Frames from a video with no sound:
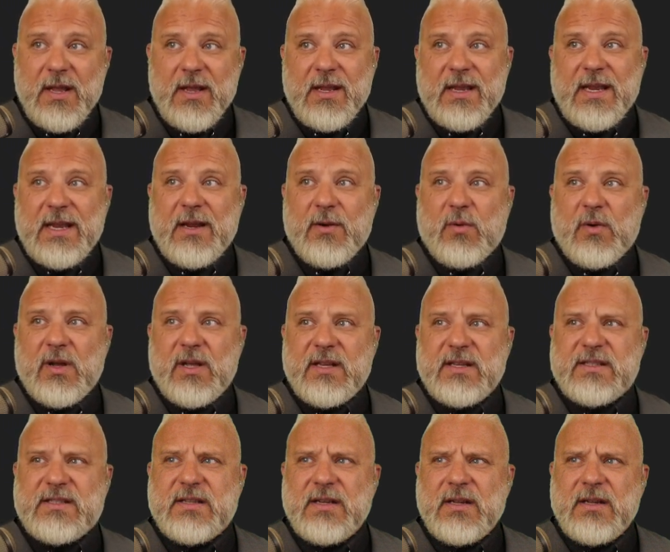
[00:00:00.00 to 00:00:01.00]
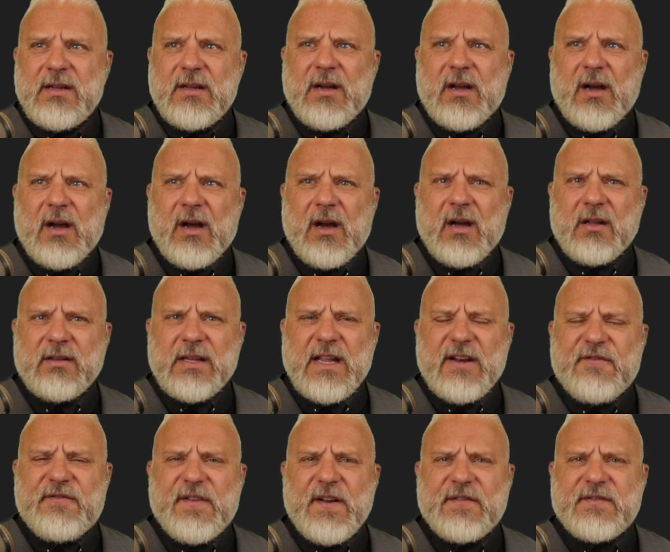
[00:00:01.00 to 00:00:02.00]
He was late
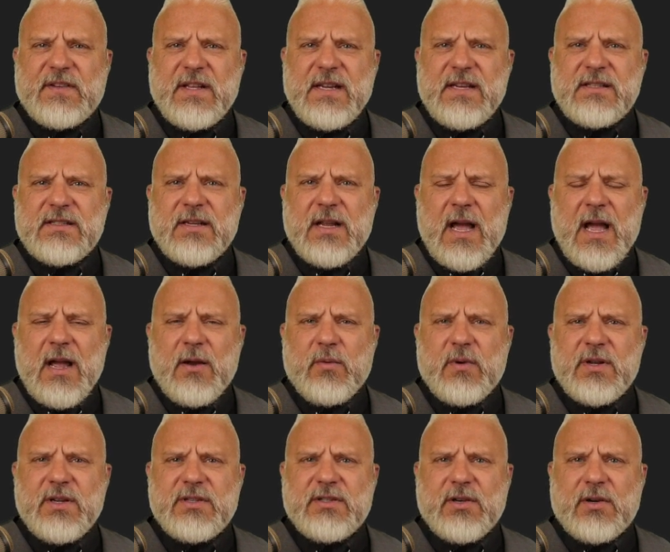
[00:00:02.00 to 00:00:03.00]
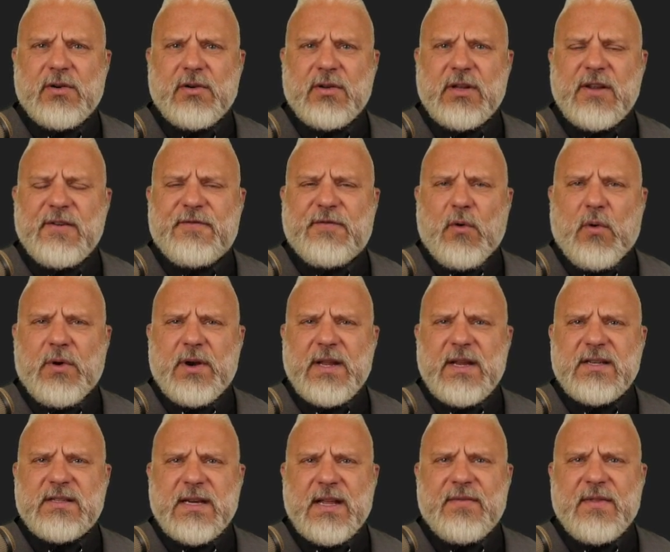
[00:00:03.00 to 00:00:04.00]
50s, I was early
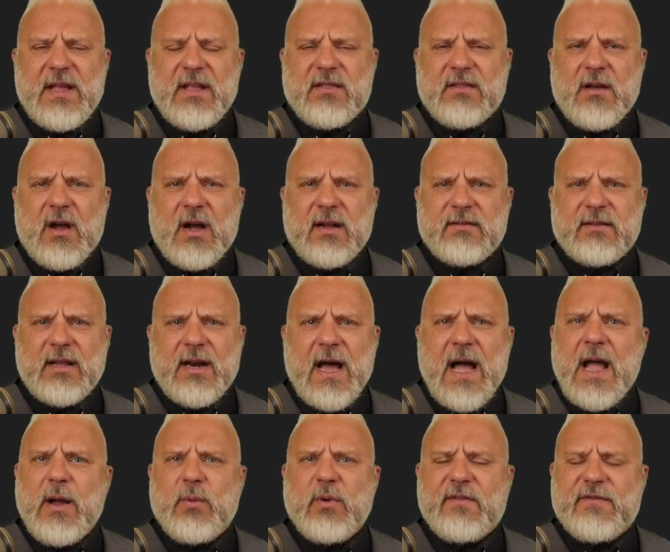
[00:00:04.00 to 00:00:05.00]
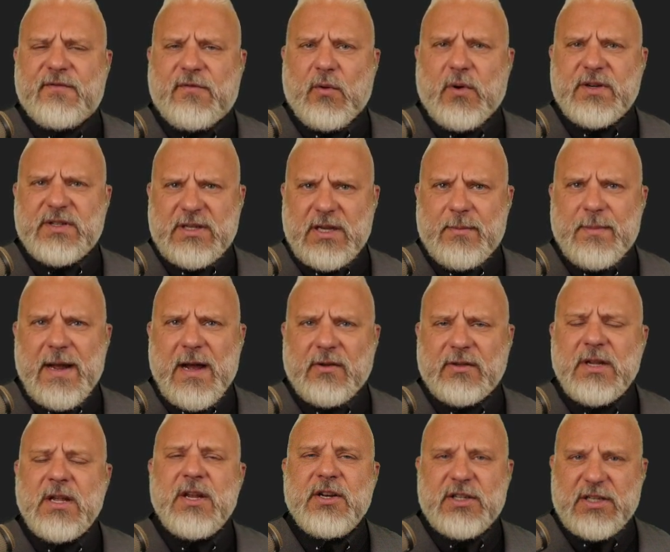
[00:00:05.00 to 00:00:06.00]
40s, and they thought that I would force him out
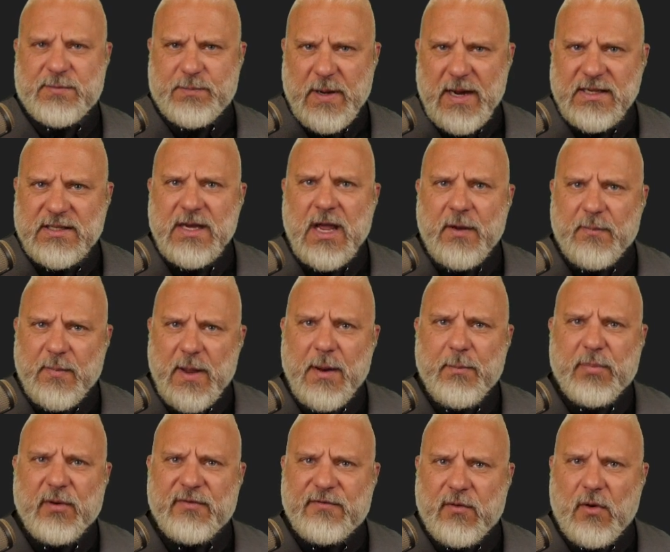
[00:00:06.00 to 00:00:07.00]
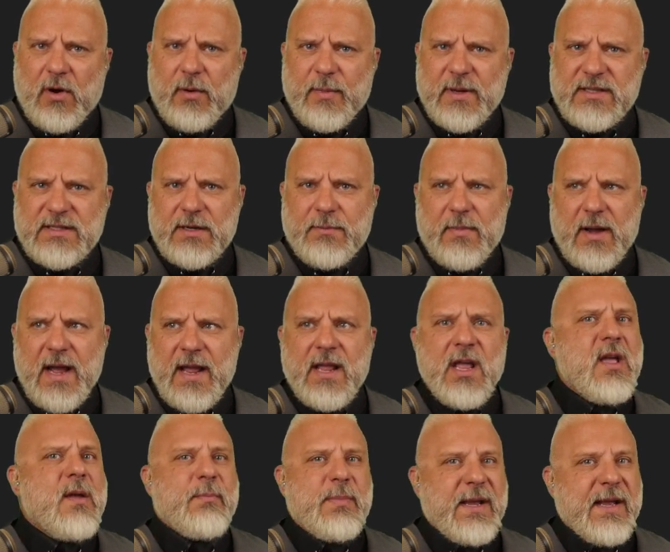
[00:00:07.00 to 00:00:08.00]
just based on my performance and my
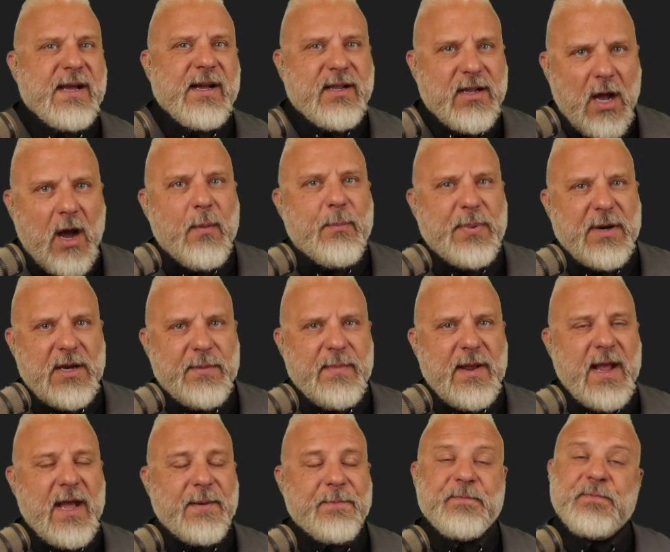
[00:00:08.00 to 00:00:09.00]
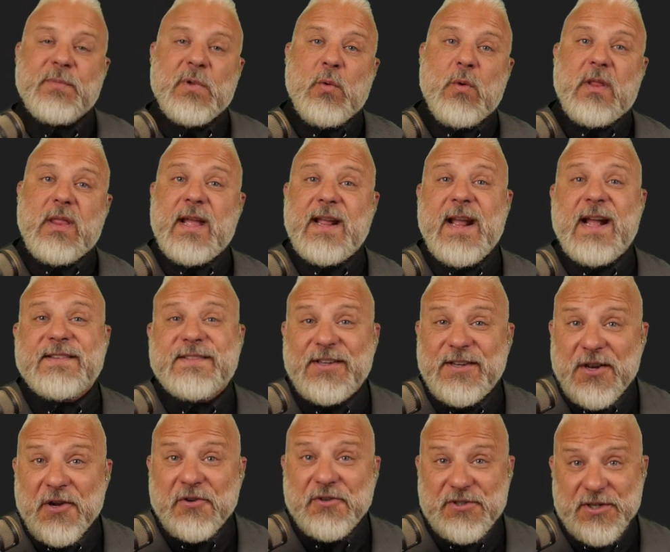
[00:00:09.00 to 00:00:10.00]
being a company man. Well, I got to
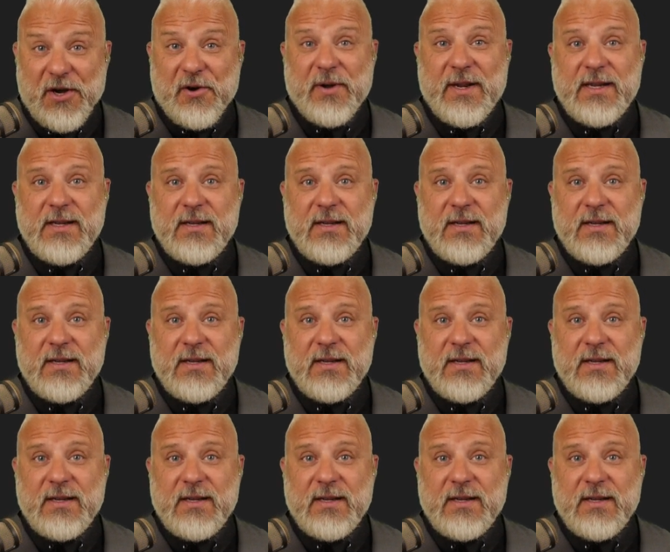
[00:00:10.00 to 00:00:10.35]
know Joey.